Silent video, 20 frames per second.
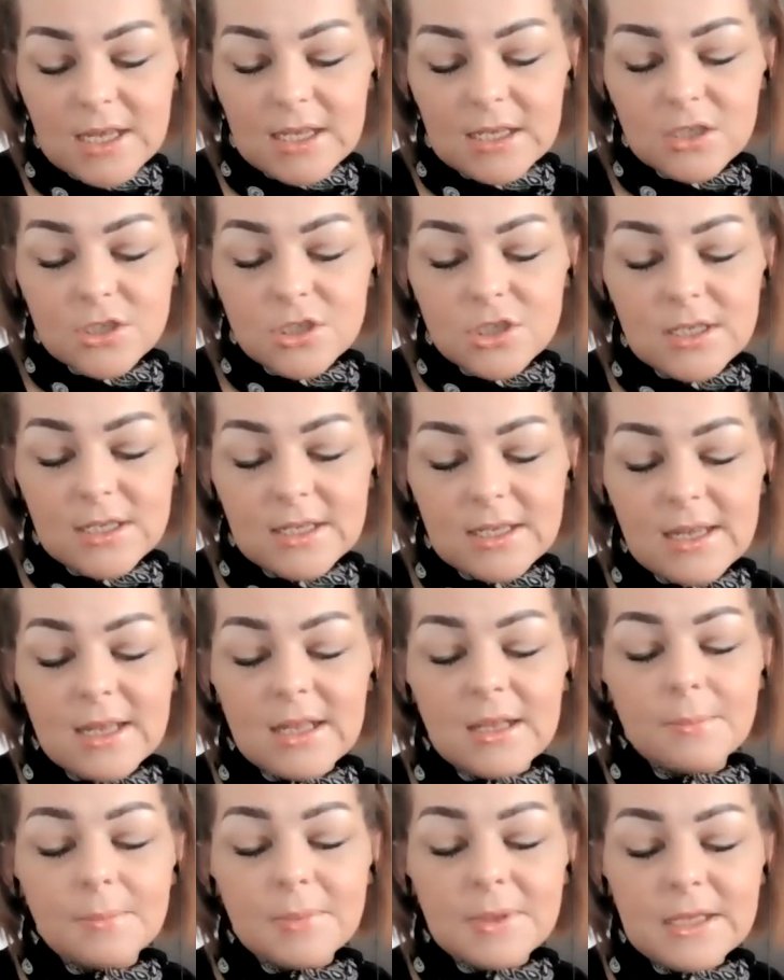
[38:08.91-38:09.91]
actually
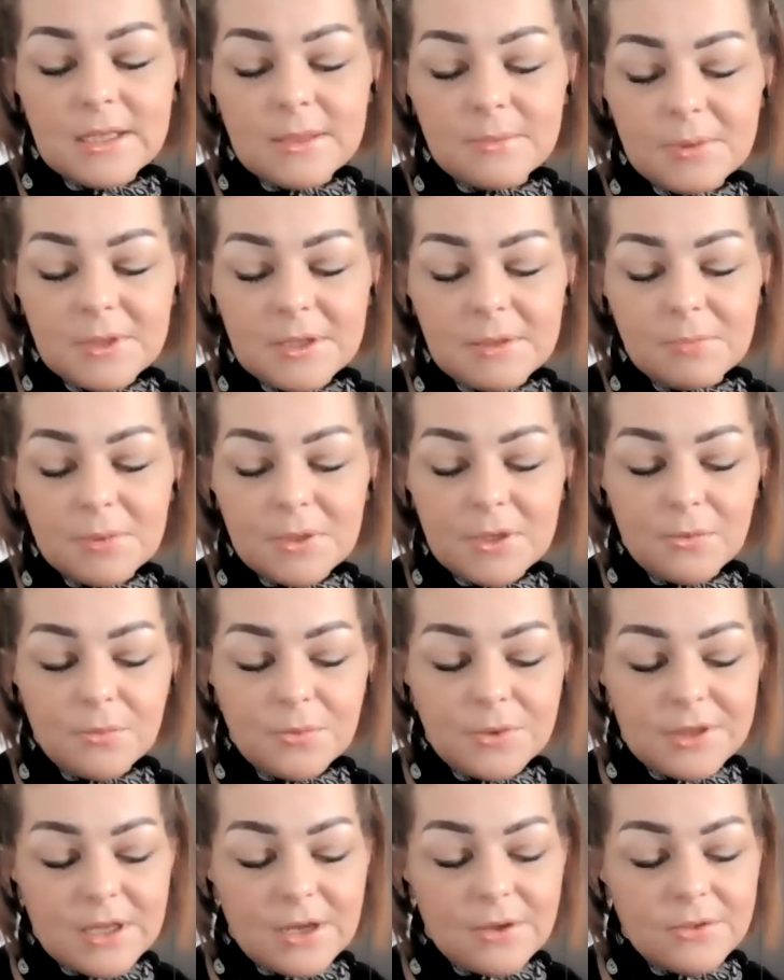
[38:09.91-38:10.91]
help heal people
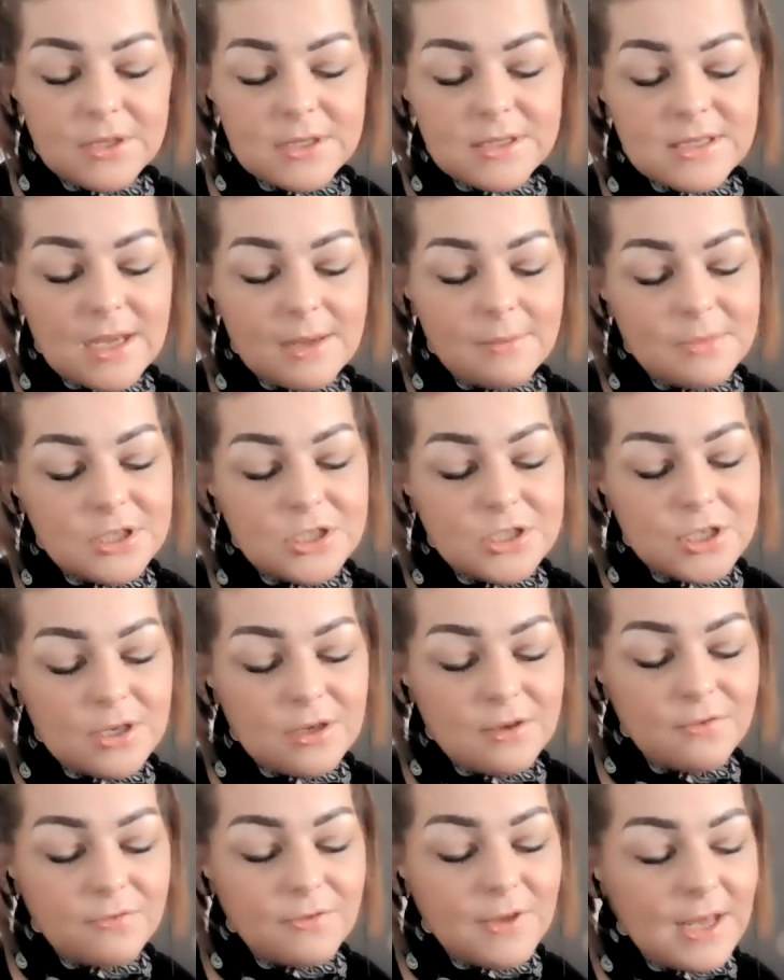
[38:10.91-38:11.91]
without the
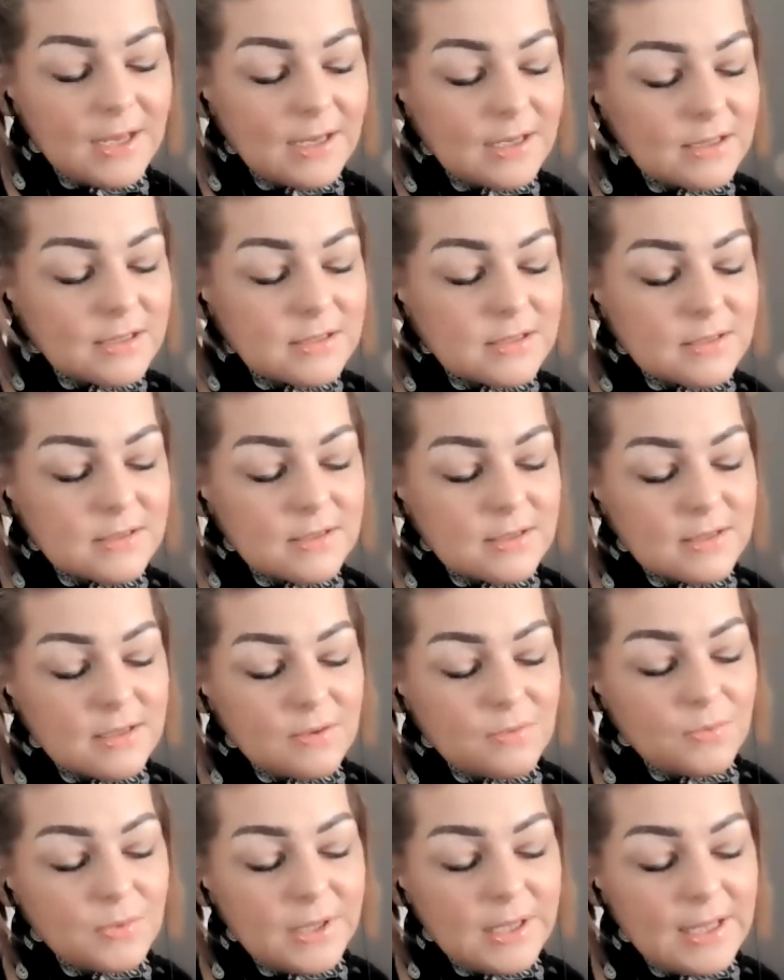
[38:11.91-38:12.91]
damaging effects
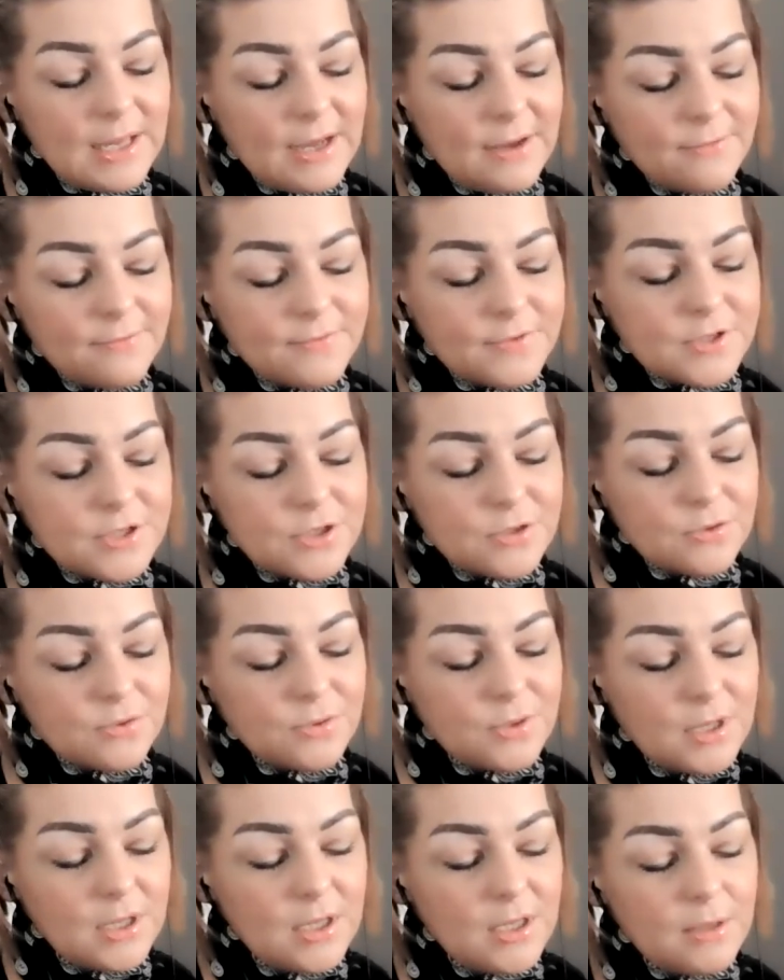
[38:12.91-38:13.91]
that we have to